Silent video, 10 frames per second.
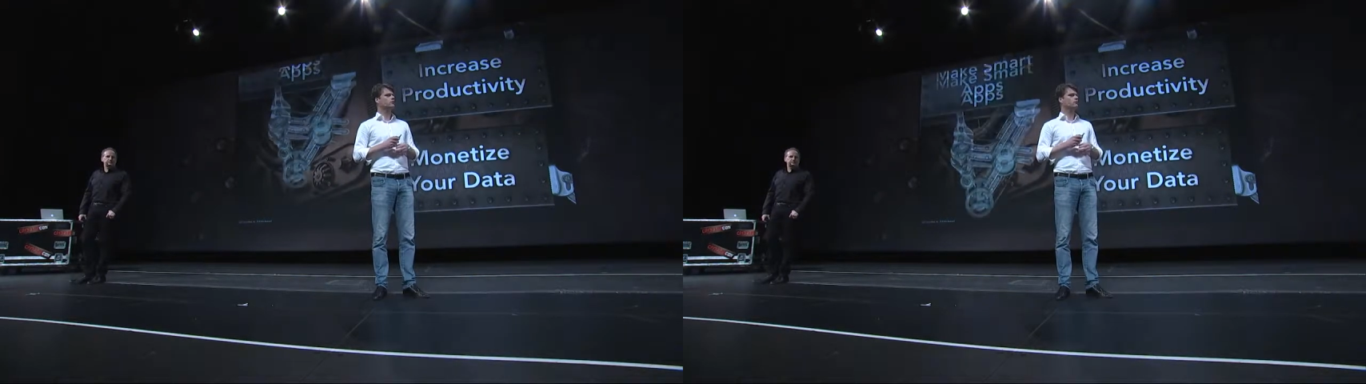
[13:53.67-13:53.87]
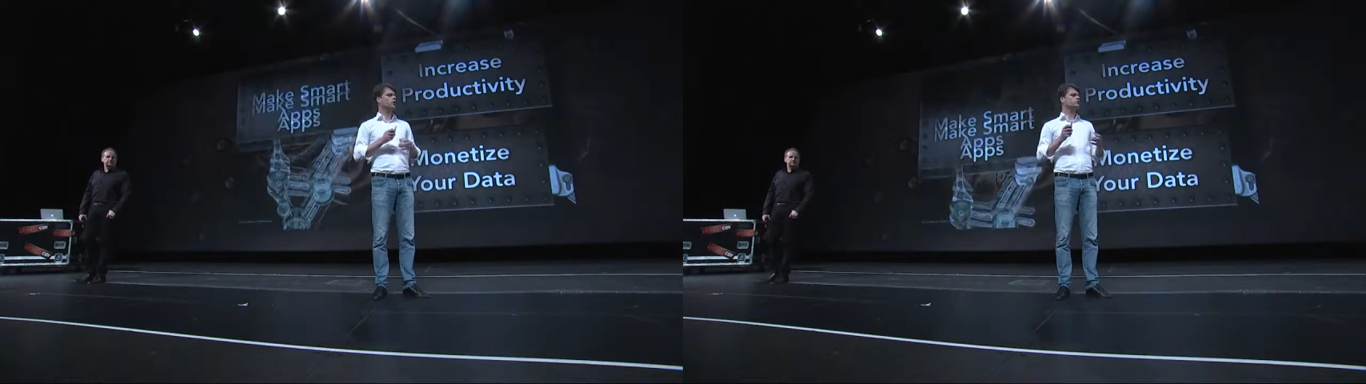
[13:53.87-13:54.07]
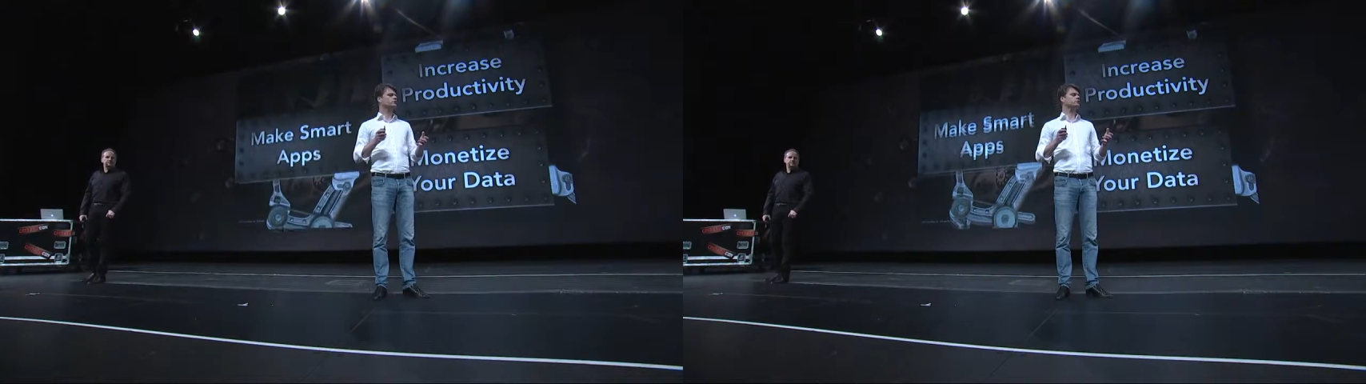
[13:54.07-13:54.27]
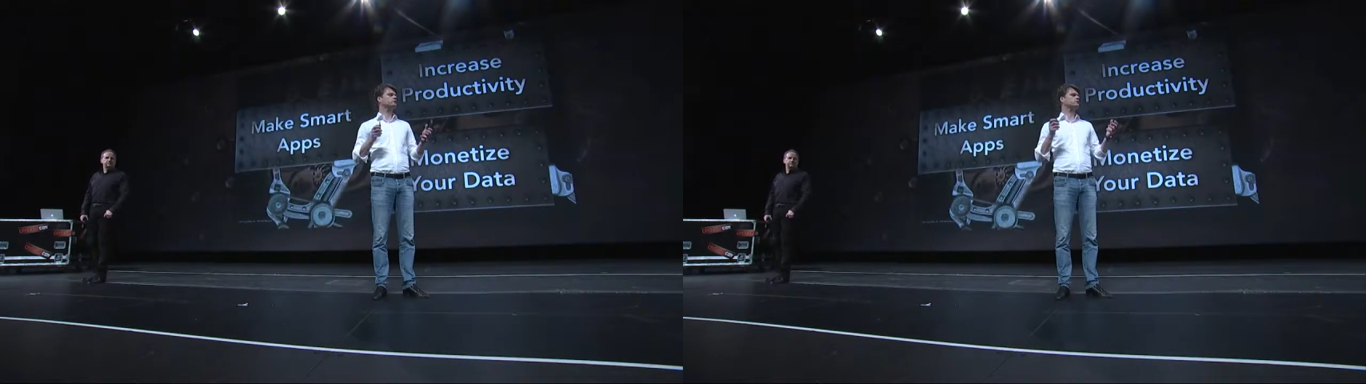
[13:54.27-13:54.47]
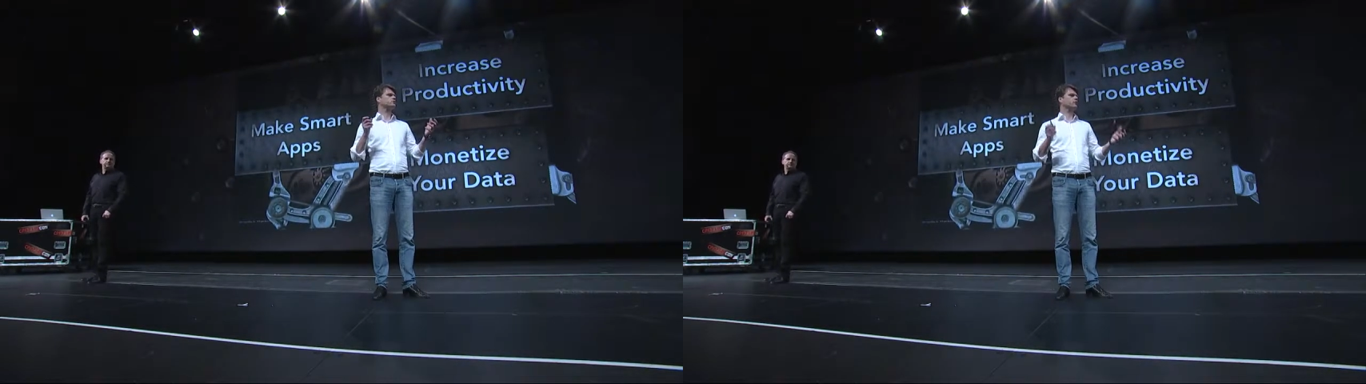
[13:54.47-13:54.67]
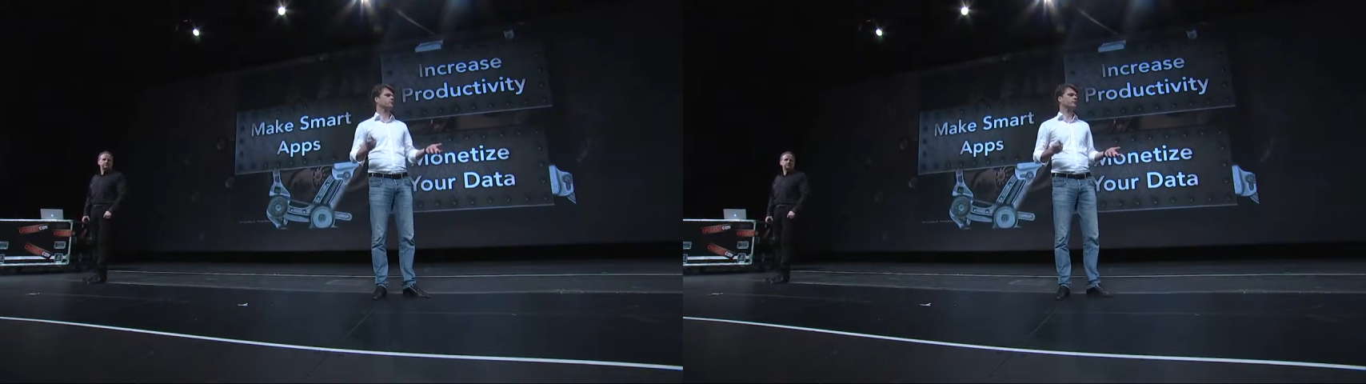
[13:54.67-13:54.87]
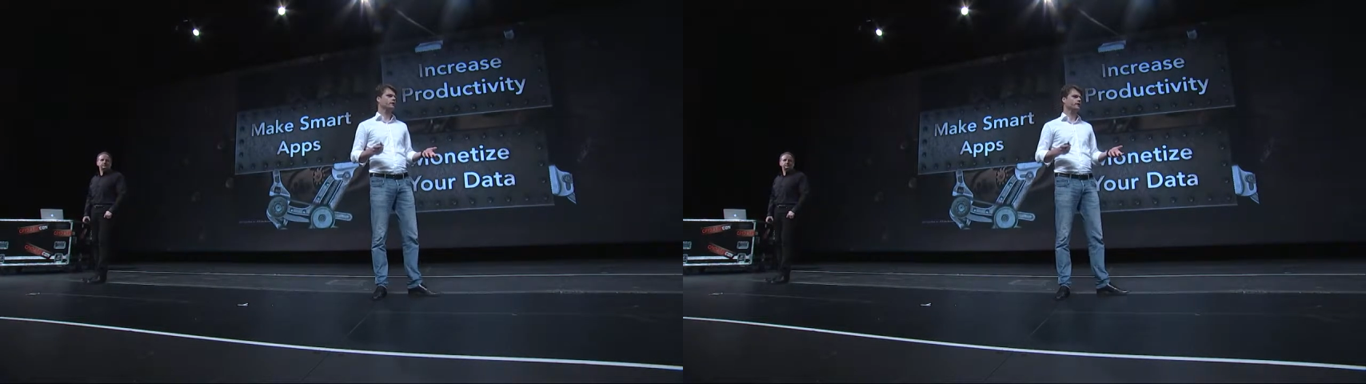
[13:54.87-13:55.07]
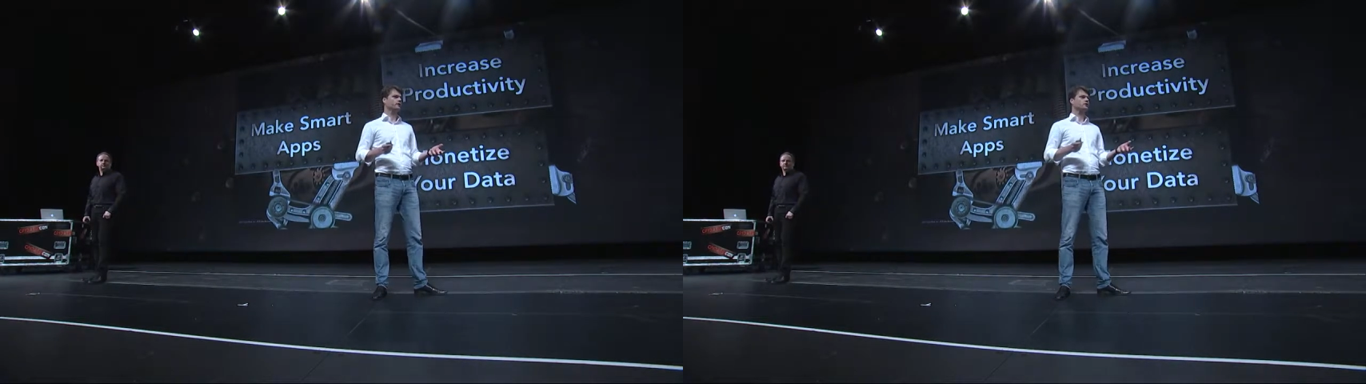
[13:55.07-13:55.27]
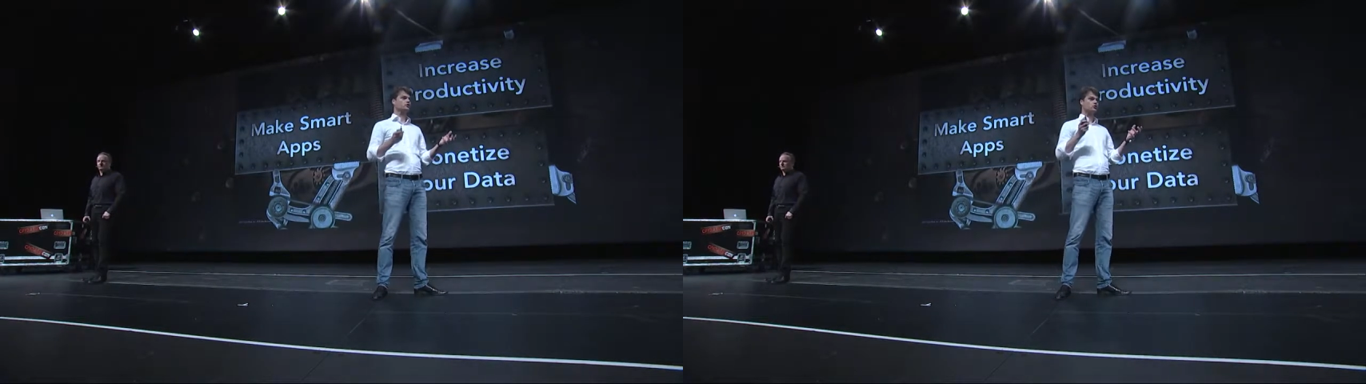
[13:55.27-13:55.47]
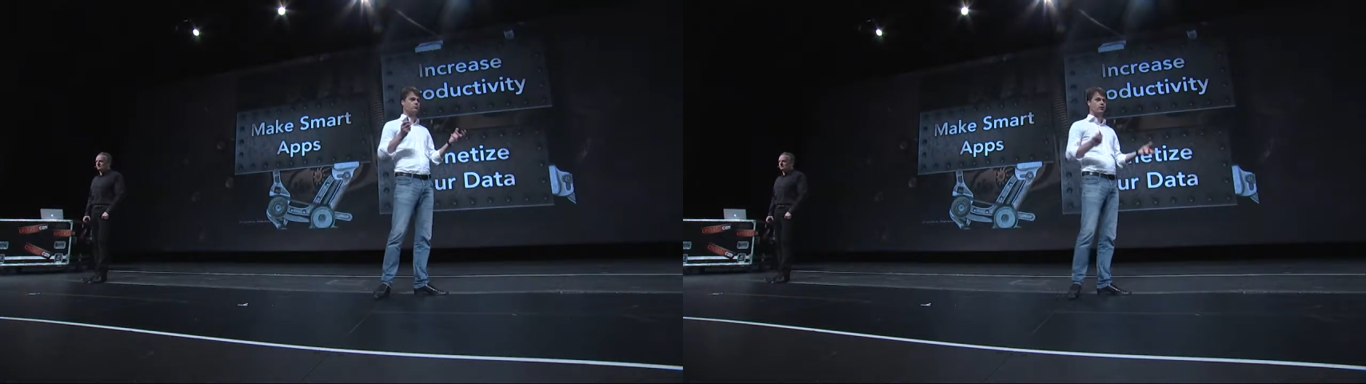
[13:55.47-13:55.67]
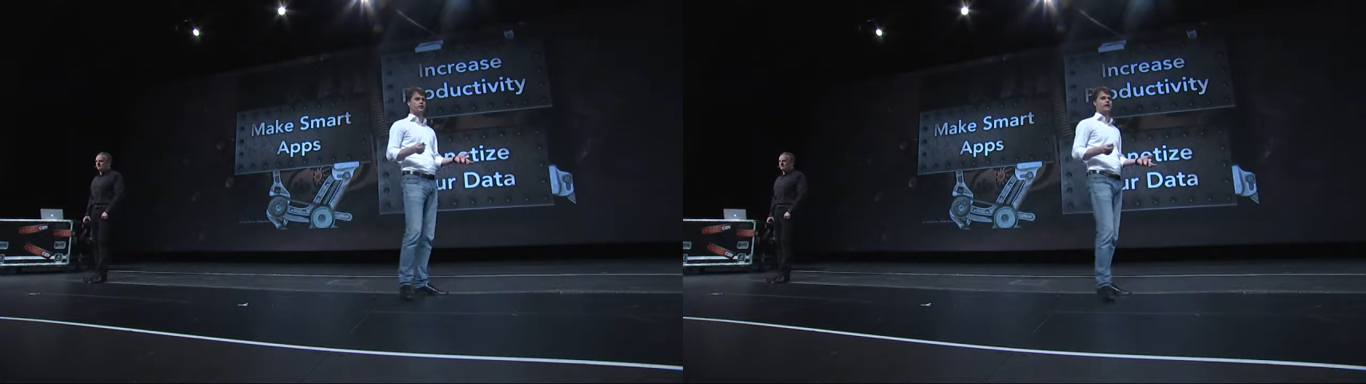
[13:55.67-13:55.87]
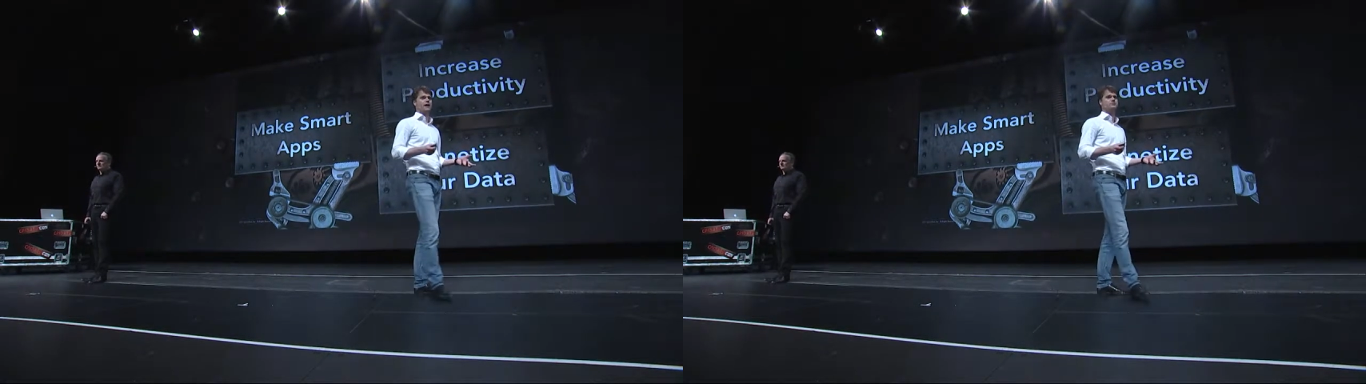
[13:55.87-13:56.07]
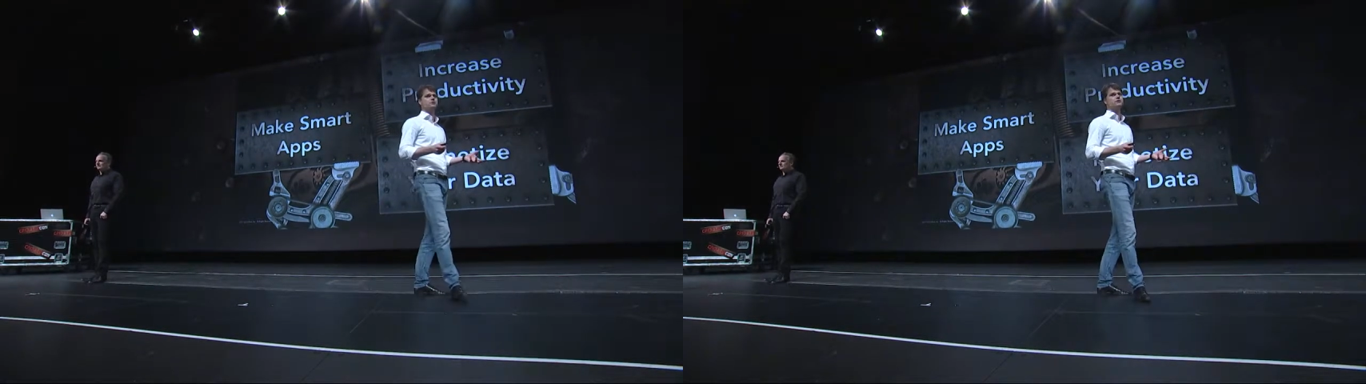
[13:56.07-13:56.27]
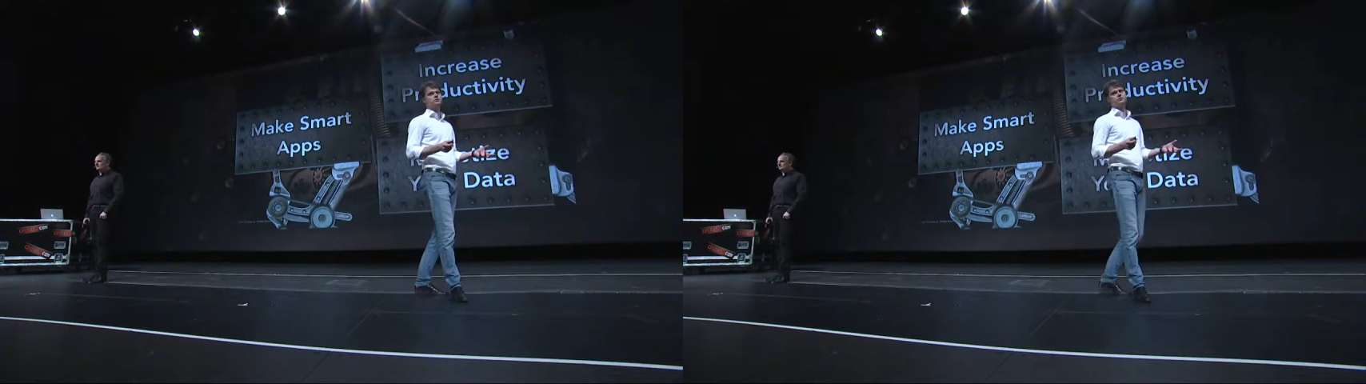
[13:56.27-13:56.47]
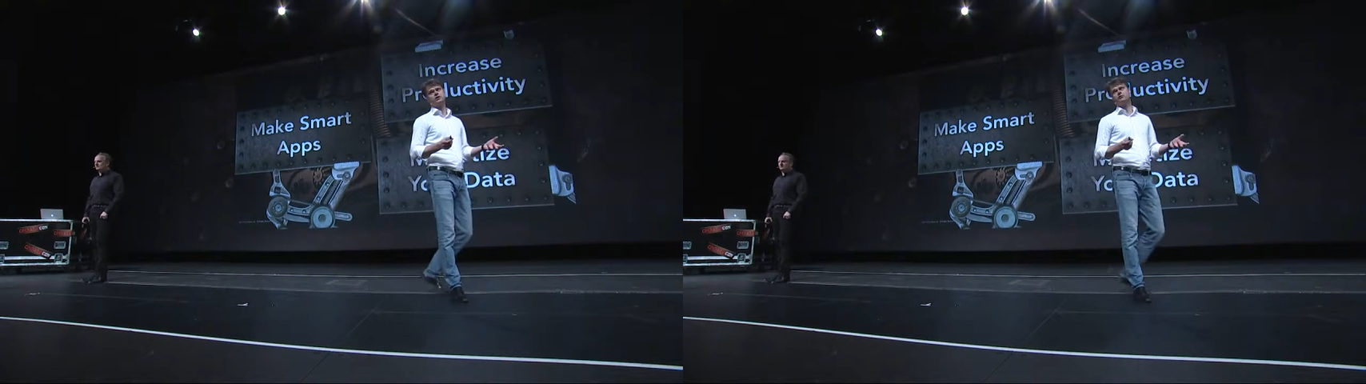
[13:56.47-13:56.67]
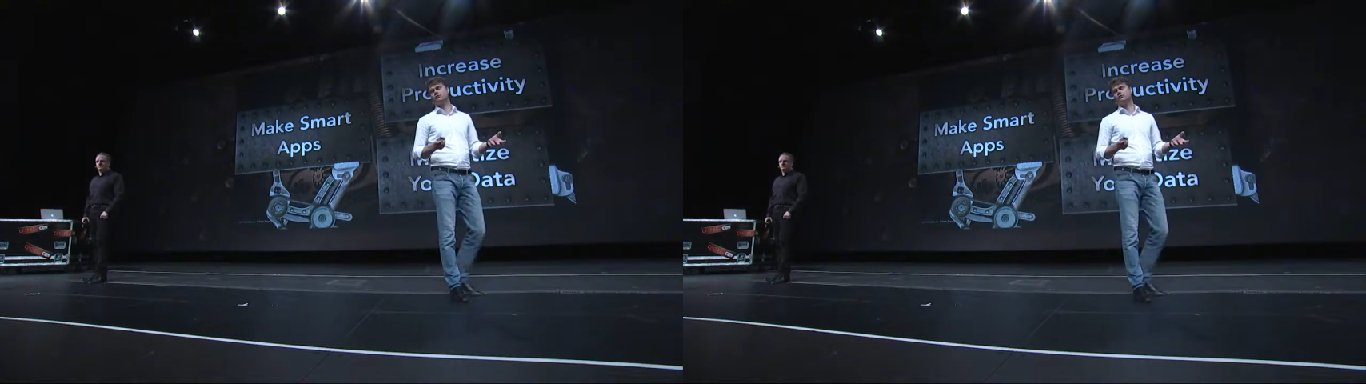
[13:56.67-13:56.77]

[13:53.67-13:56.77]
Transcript: Nobody's mouth can be seen.